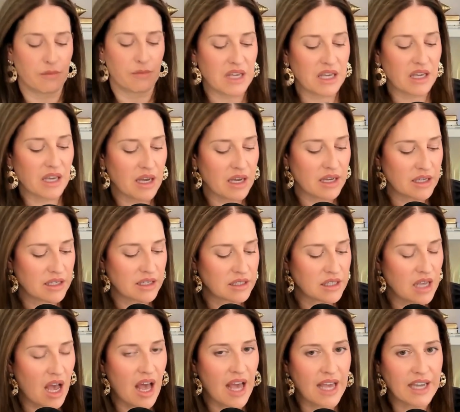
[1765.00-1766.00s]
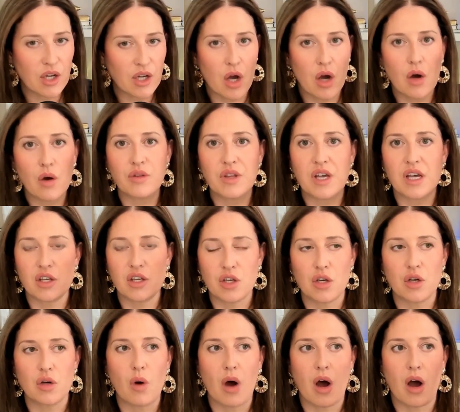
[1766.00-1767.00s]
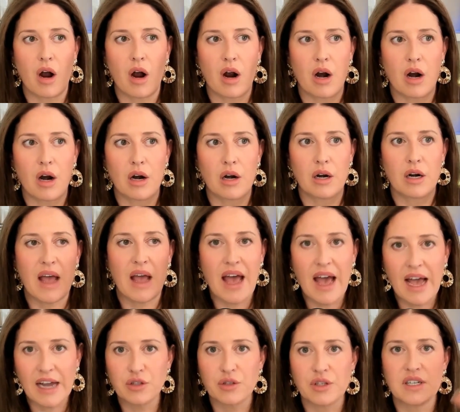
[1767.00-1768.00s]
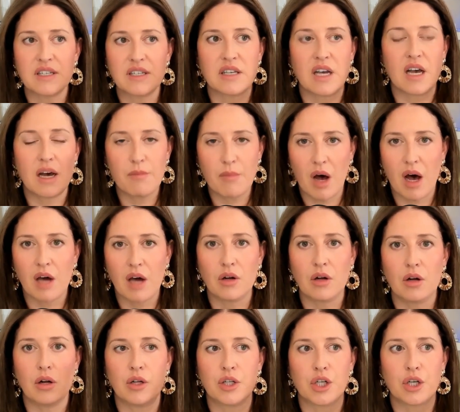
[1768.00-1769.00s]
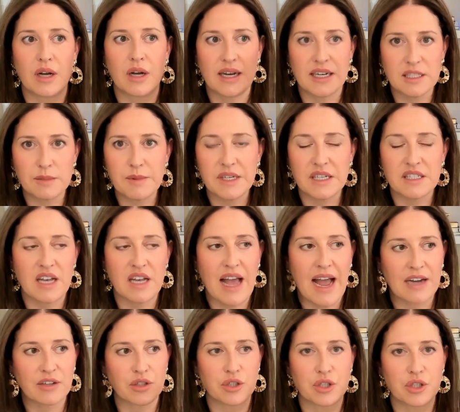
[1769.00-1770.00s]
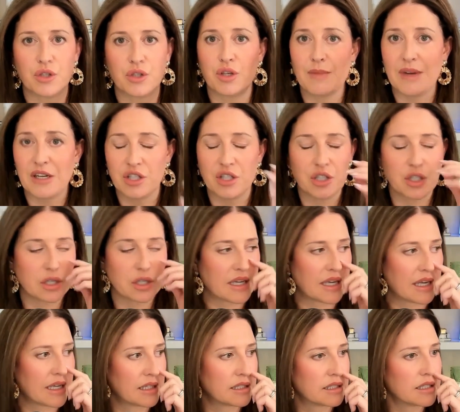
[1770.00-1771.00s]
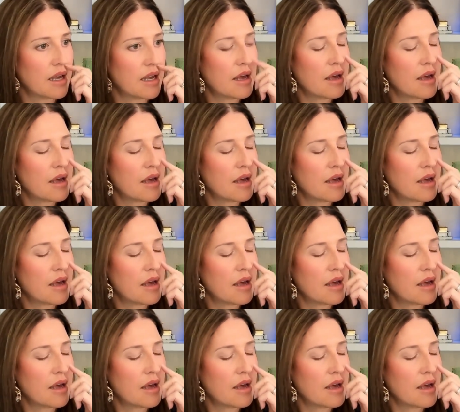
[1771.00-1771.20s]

because I know that you are actress, a model, your husband is an actor too. You mentioned your kids.